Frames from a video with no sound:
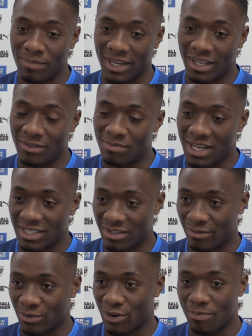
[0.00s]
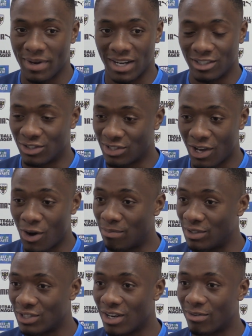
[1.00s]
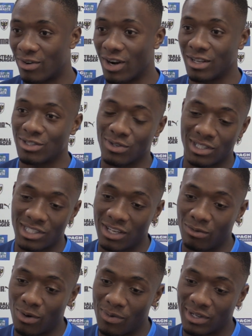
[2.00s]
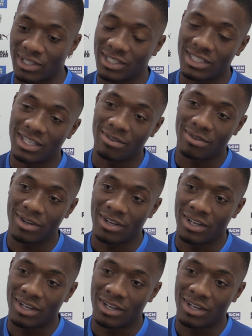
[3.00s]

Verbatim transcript: big massive group and just help each other out to achieve what we want to achieve.